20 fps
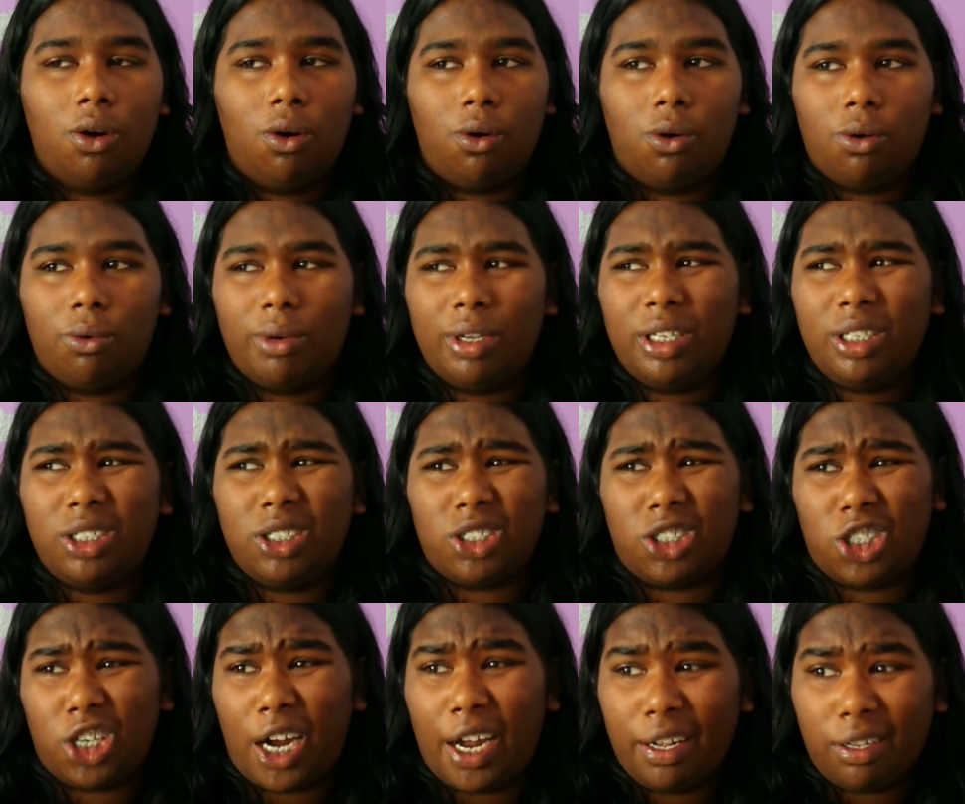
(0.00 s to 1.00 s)
Or really
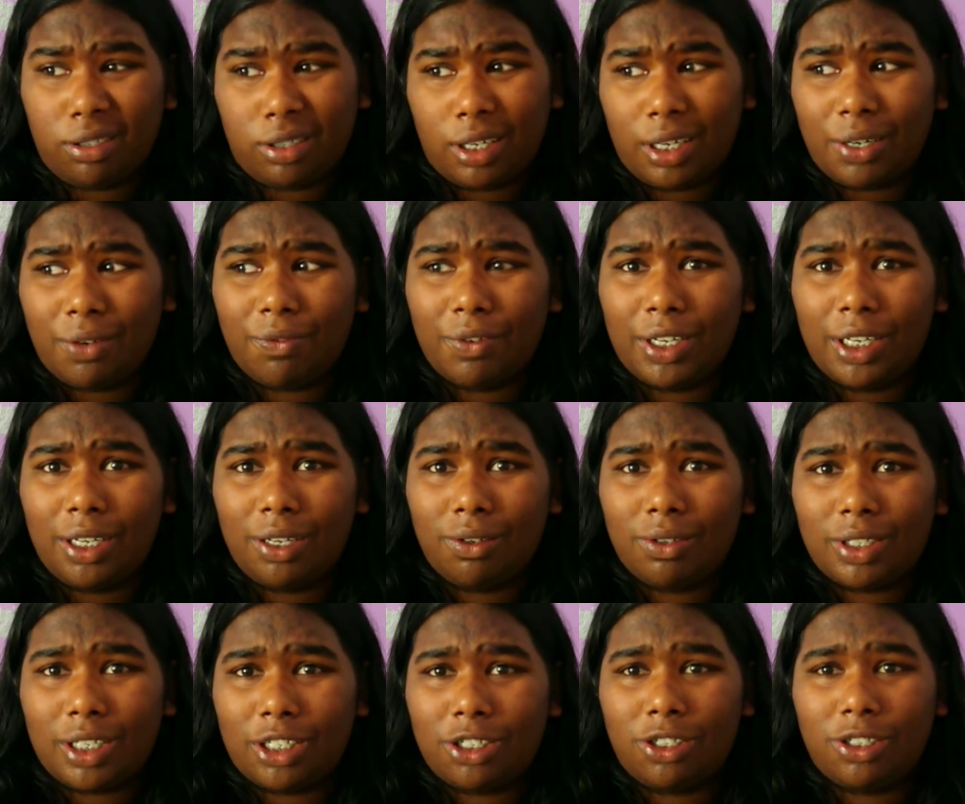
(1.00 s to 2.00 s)
just childcare
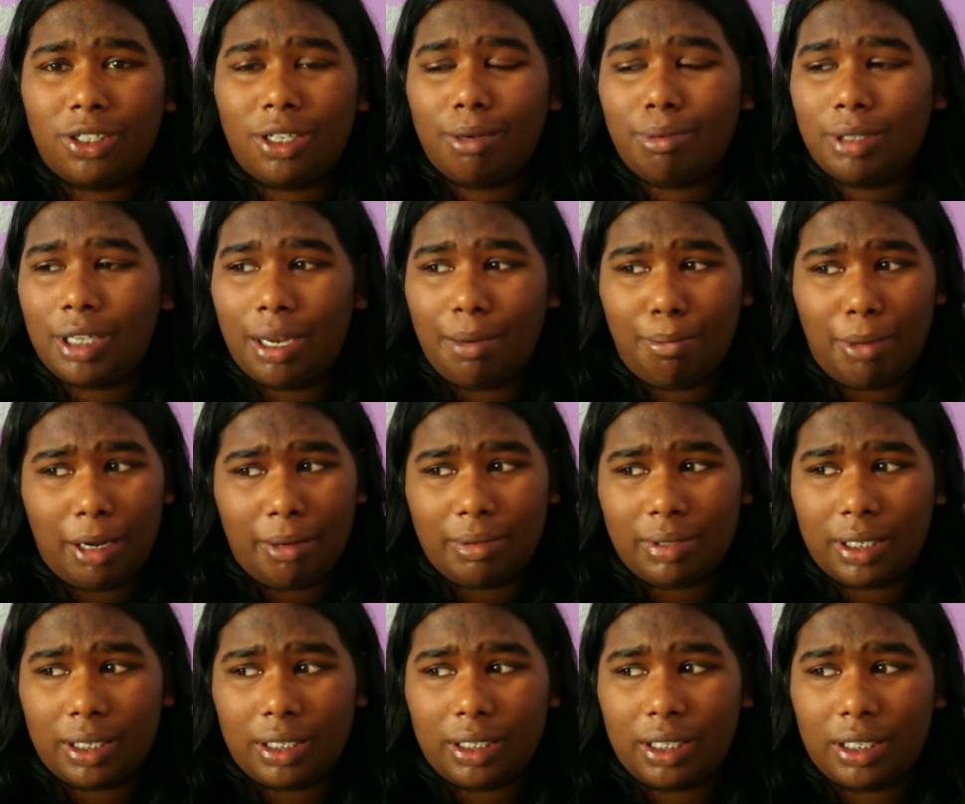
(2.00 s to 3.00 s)
videos. I should stop saying
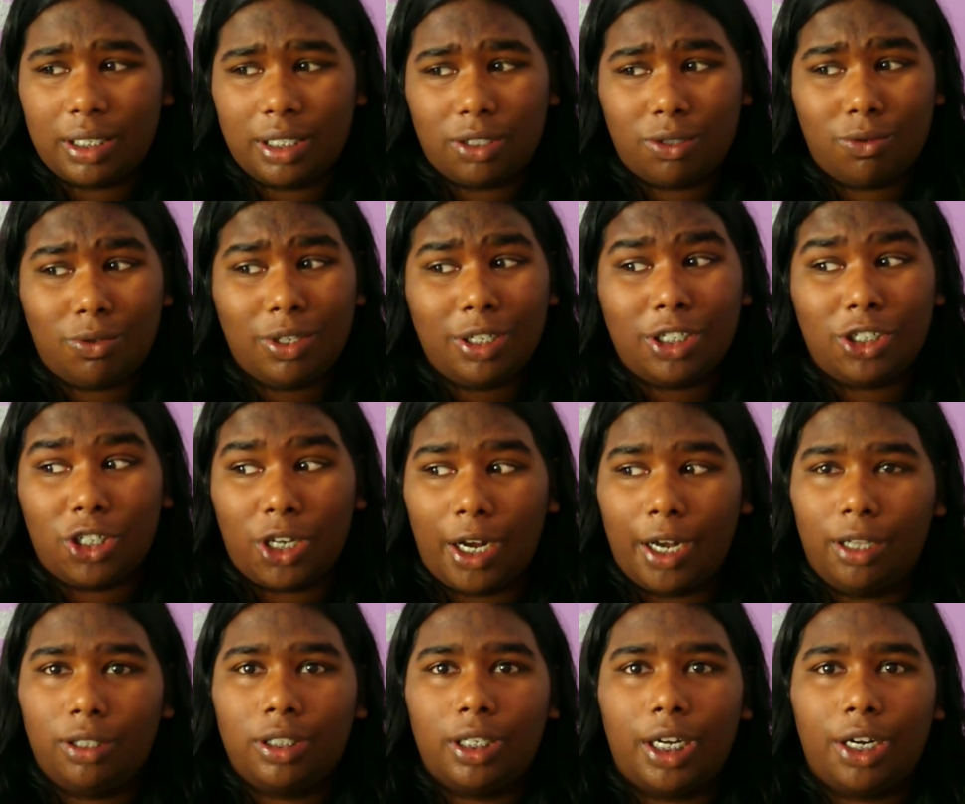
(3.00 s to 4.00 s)
babysitting because it's really
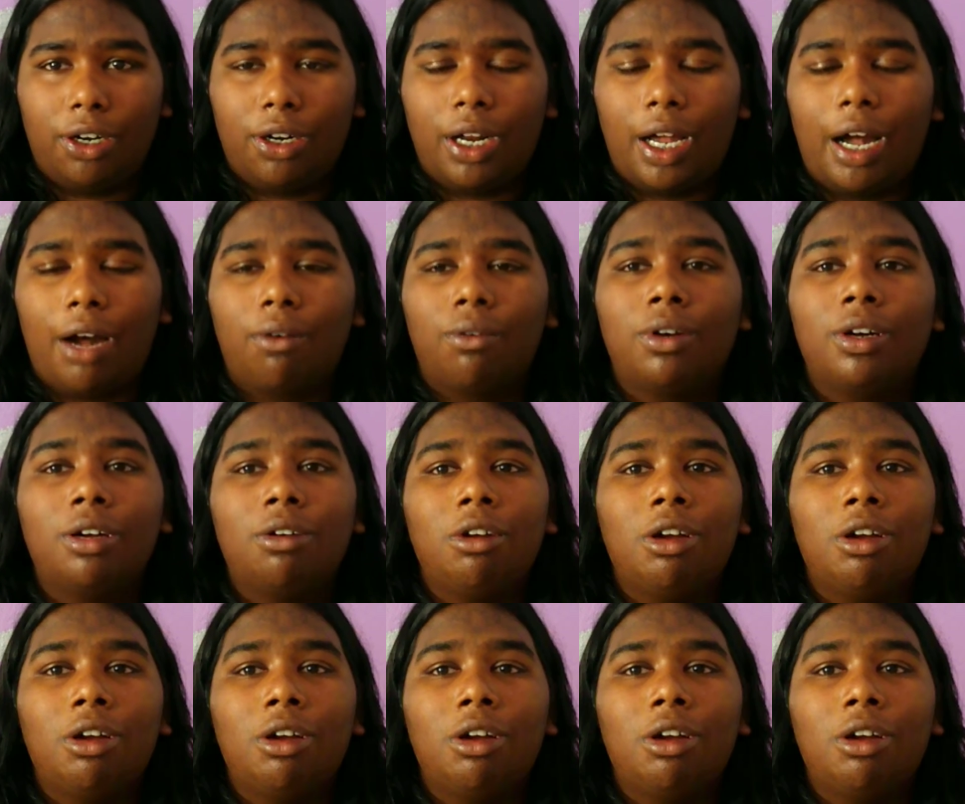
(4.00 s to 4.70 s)
childcare now.